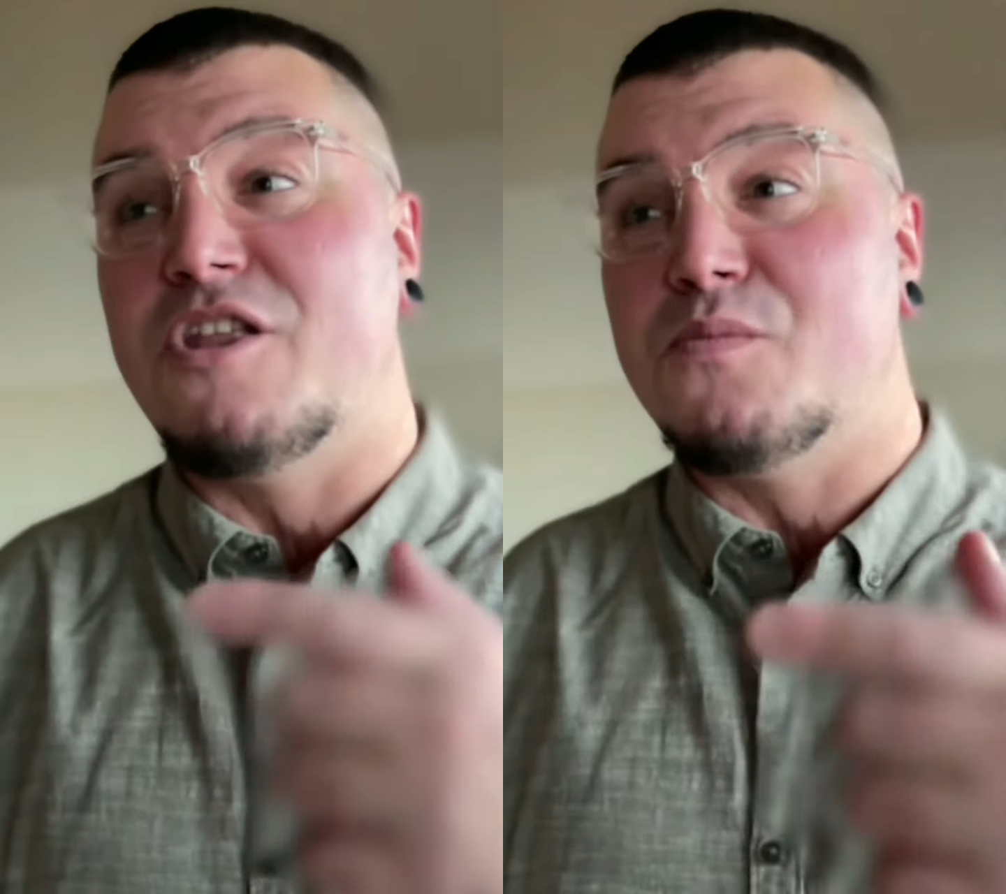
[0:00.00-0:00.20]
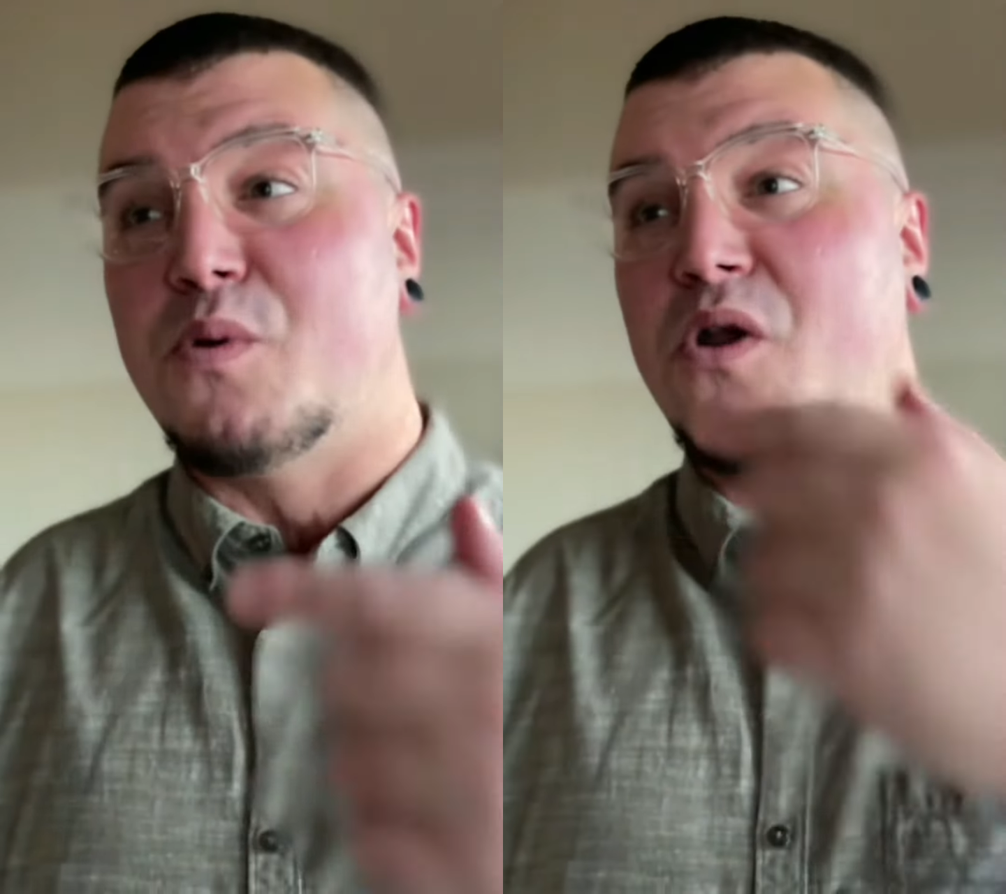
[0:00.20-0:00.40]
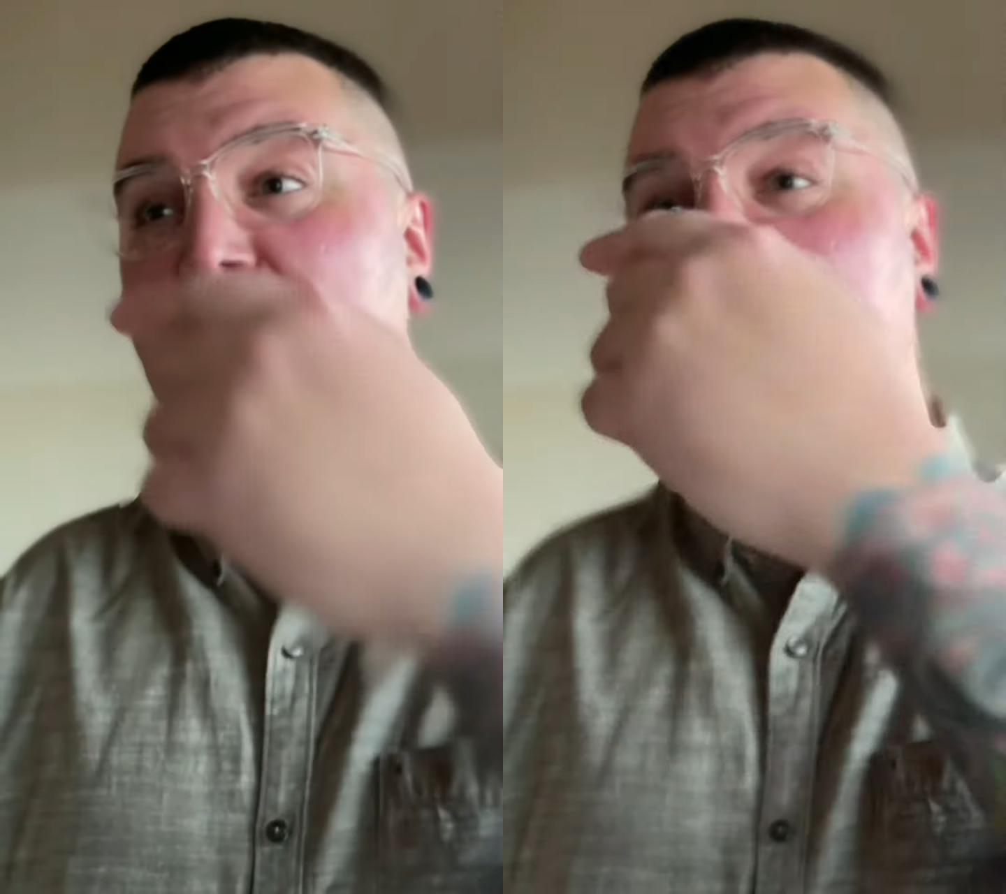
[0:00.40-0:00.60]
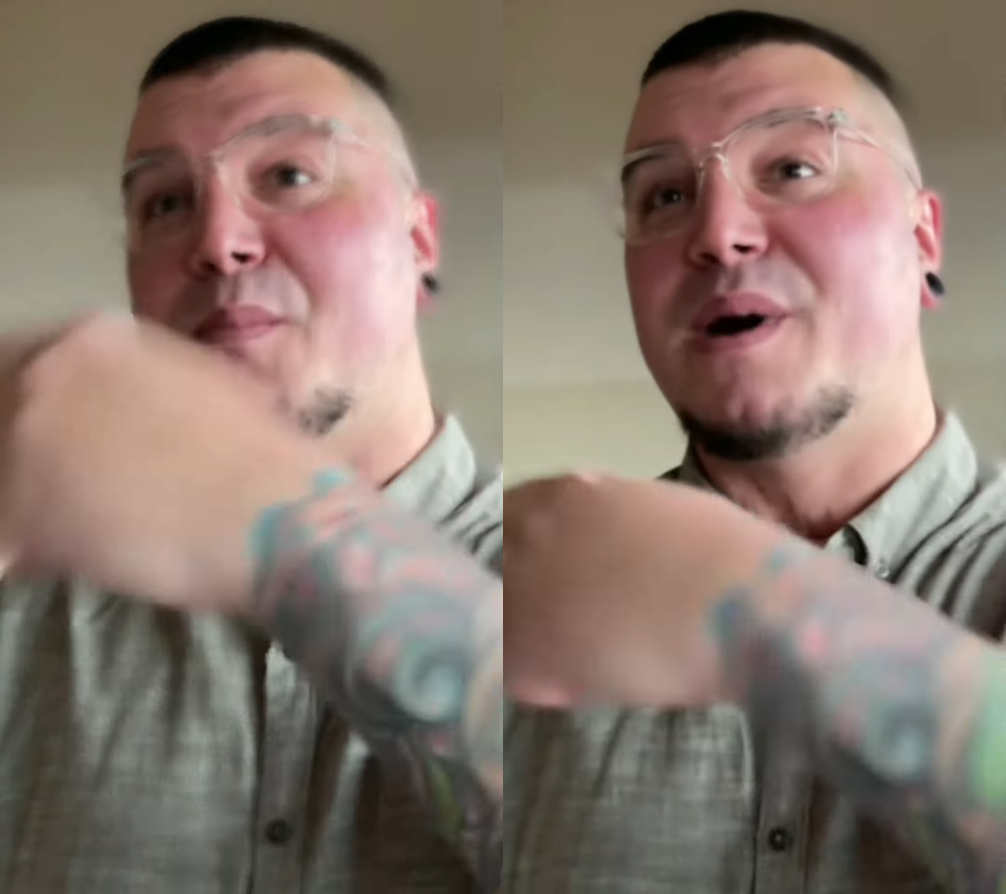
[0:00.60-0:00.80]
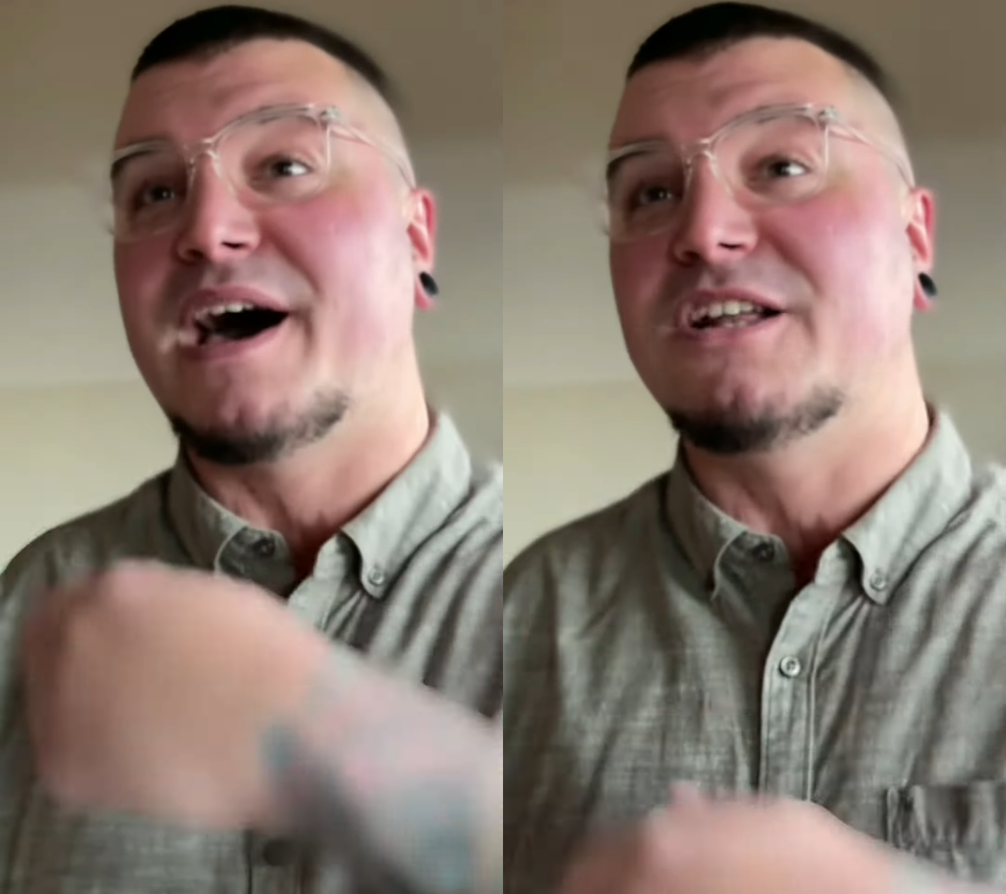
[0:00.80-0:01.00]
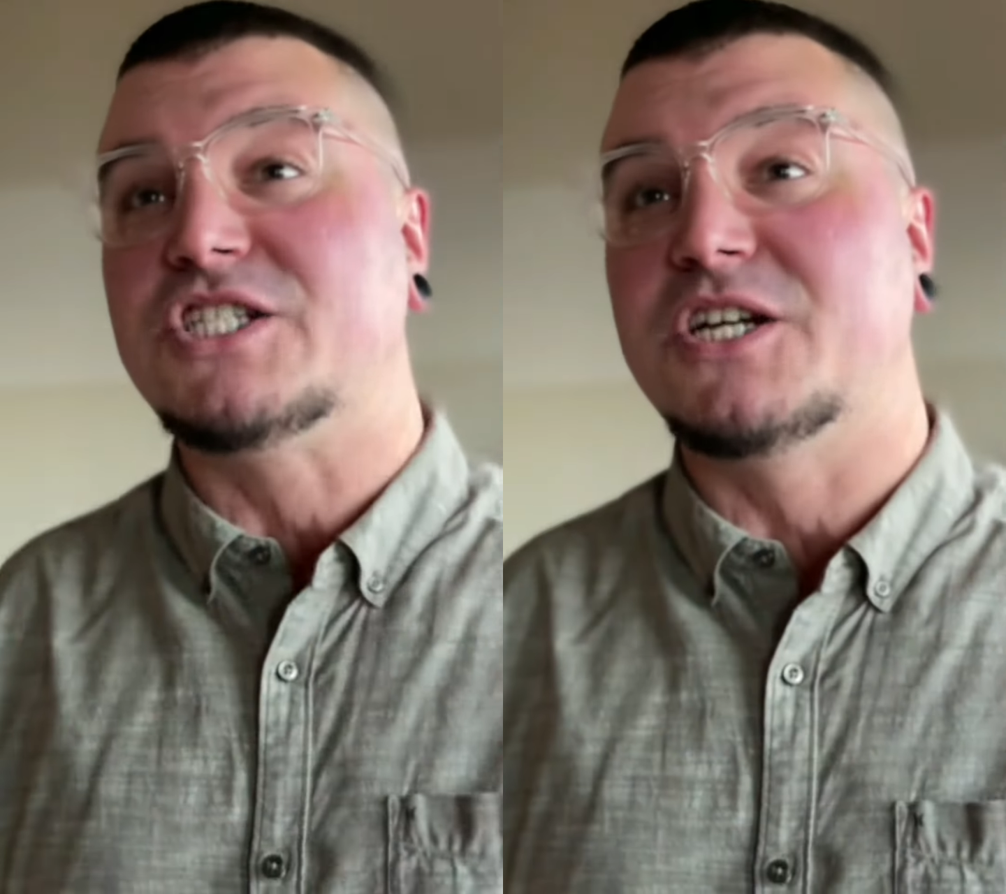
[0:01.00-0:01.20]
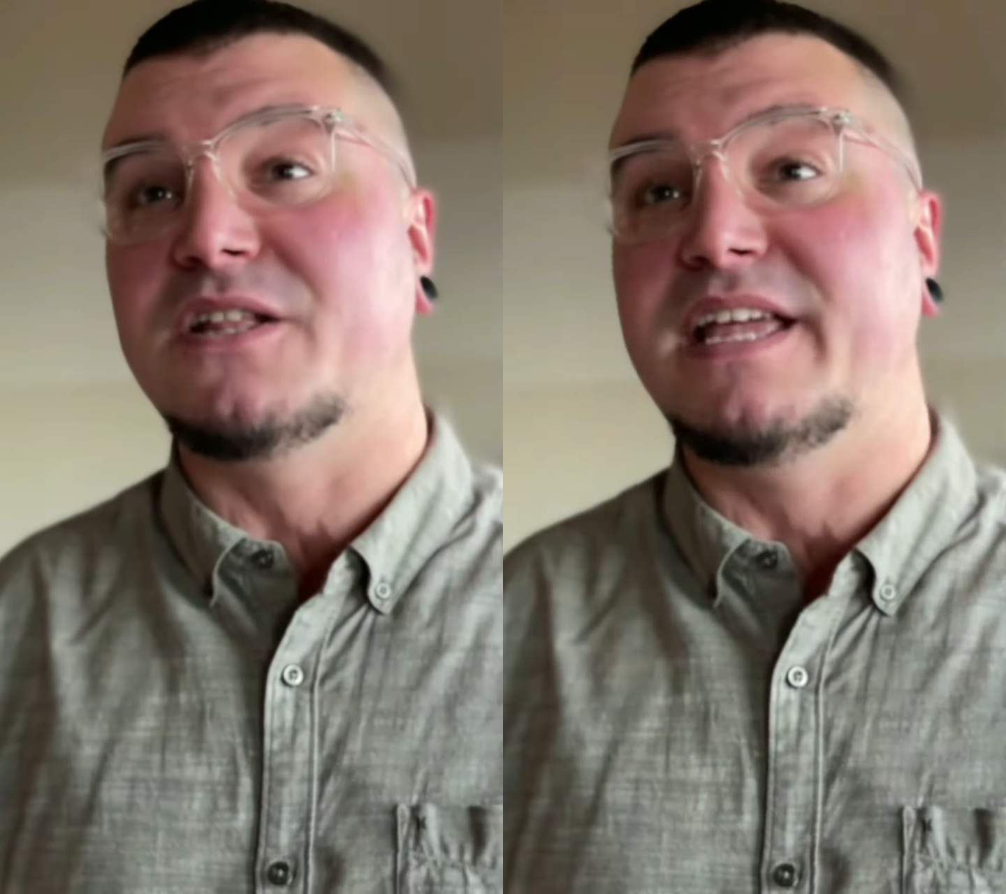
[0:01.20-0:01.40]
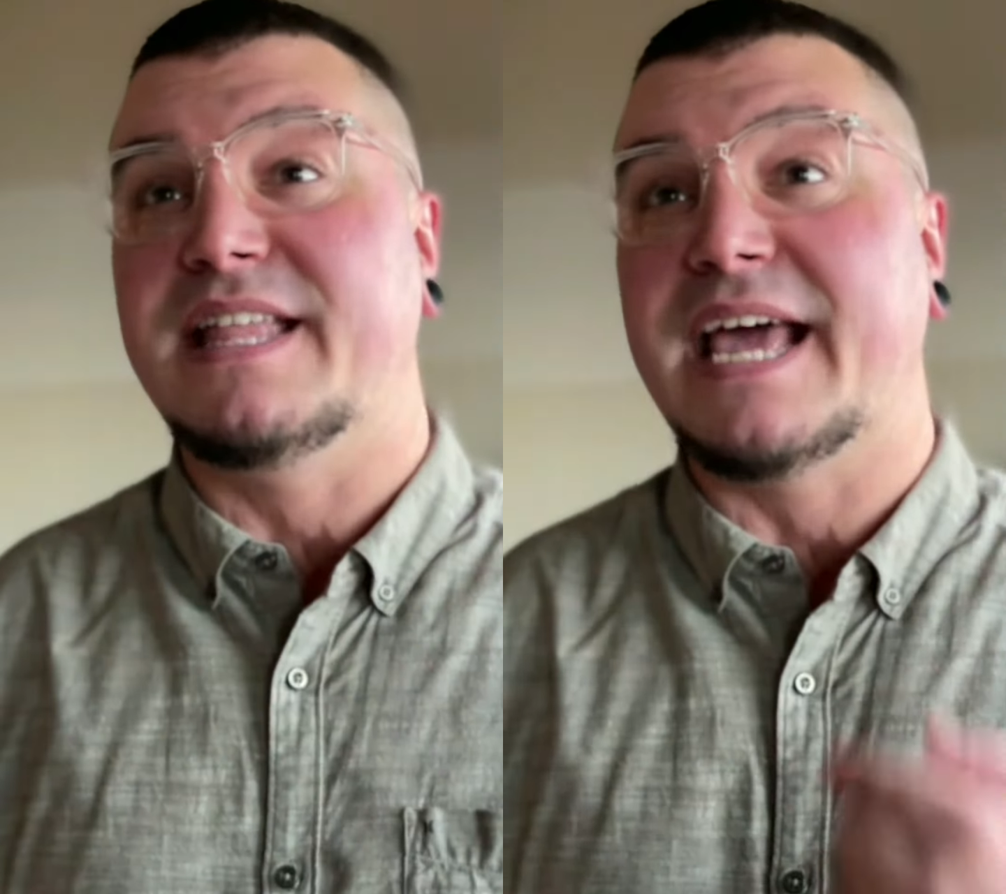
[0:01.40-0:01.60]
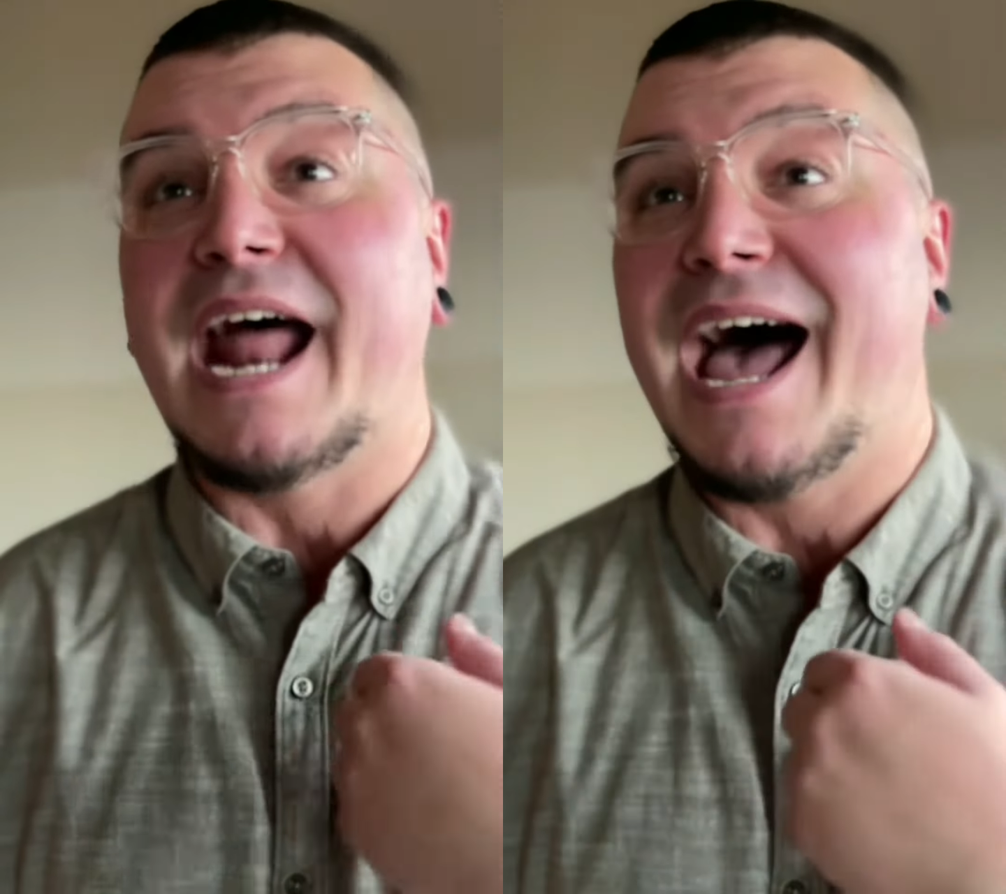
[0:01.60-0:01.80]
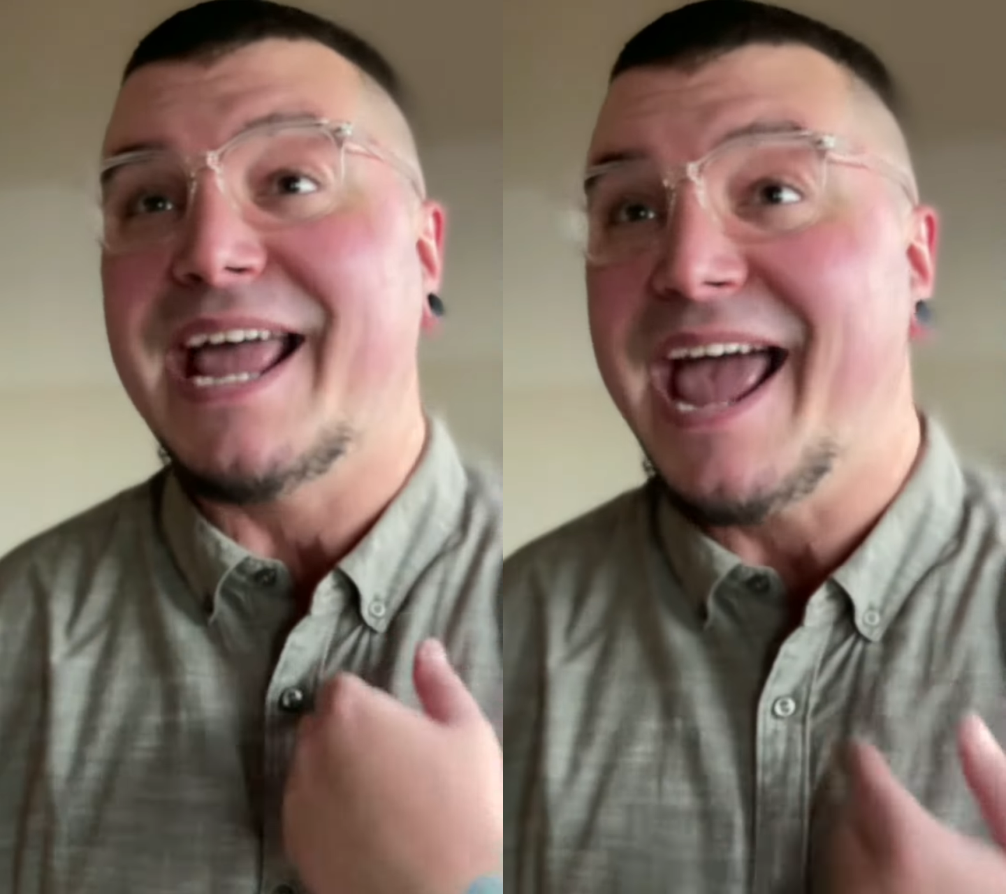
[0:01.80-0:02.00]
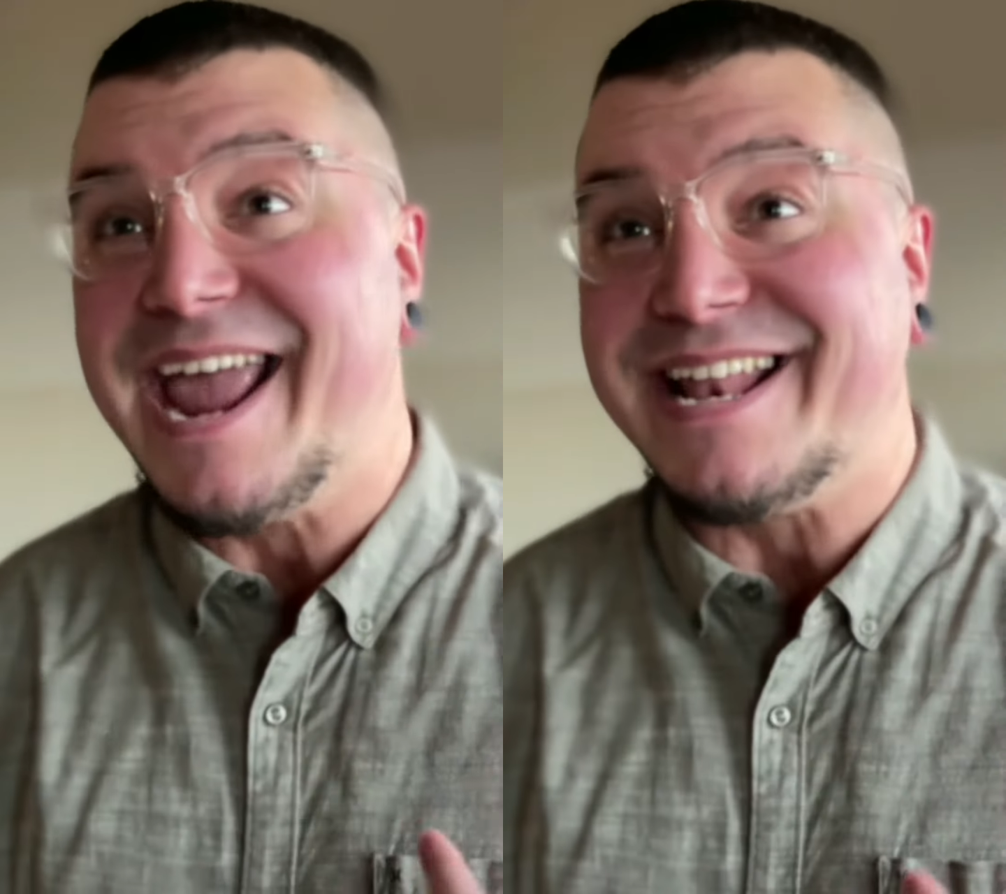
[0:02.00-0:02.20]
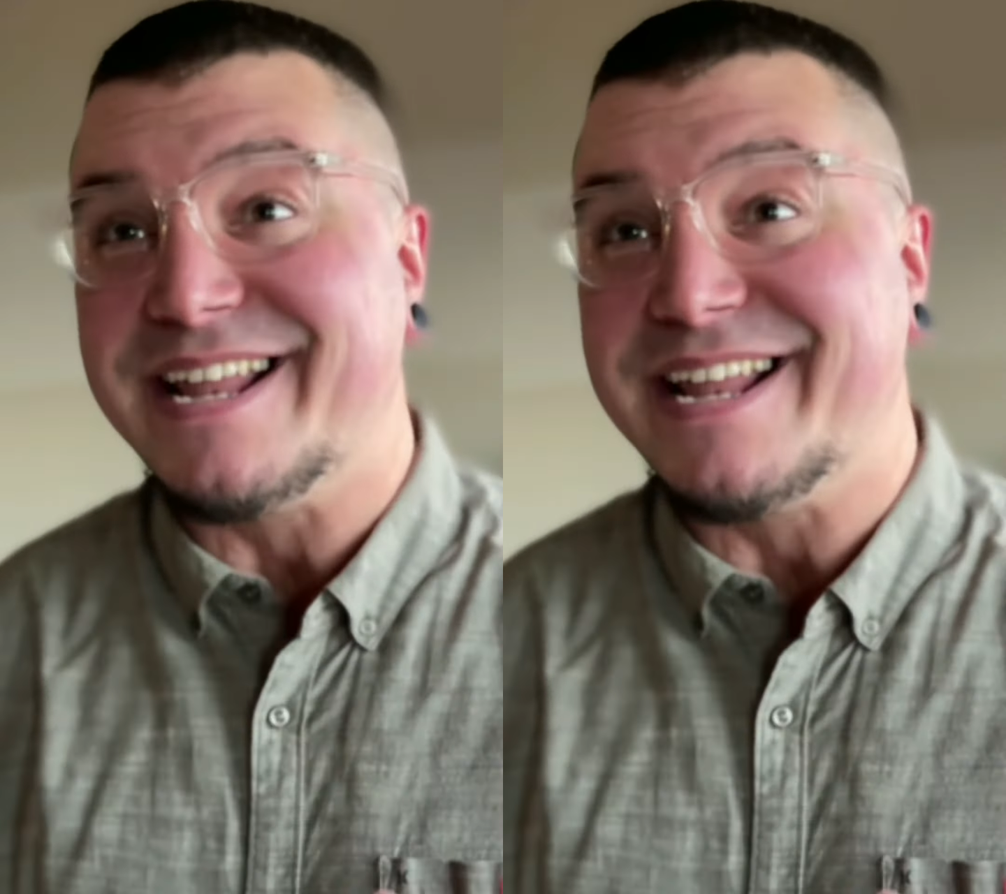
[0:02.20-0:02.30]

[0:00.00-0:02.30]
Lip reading: you put him in a pot of chili that I ate.